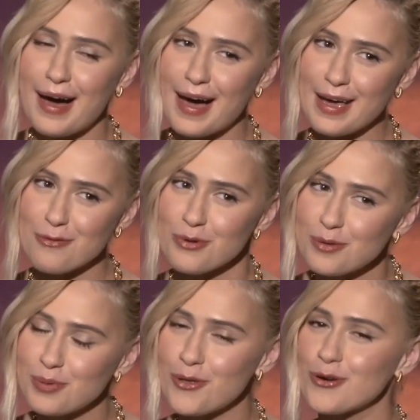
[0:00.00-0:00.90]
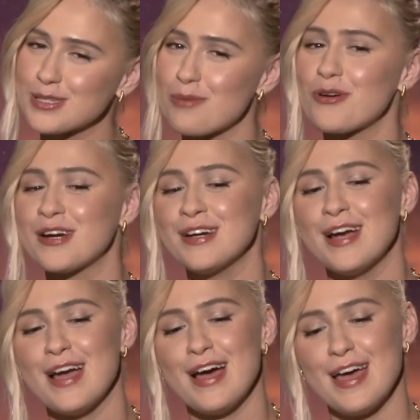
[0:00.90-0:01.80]
I will belong somewhere,
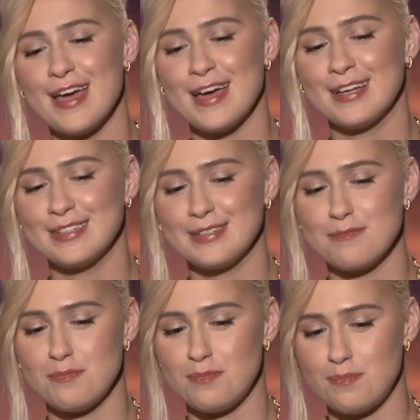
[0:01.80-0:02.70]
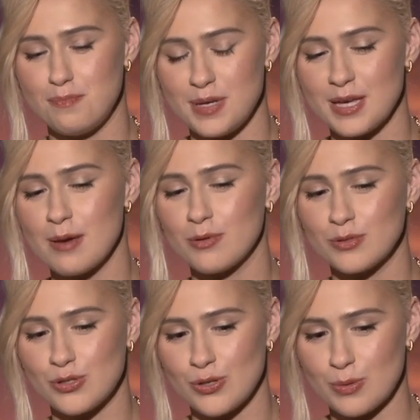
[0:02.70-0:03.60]
and being
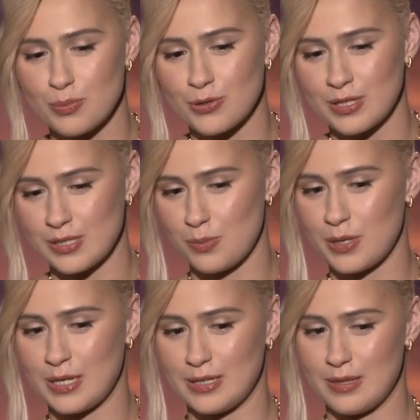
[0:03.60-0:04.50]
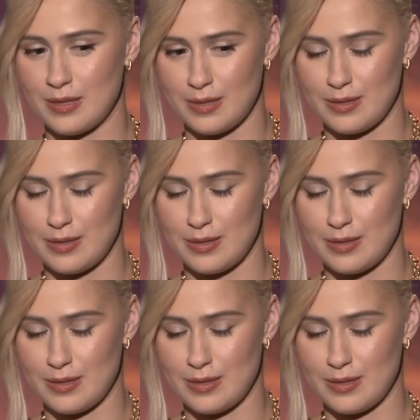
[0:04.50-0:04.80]
able to participate in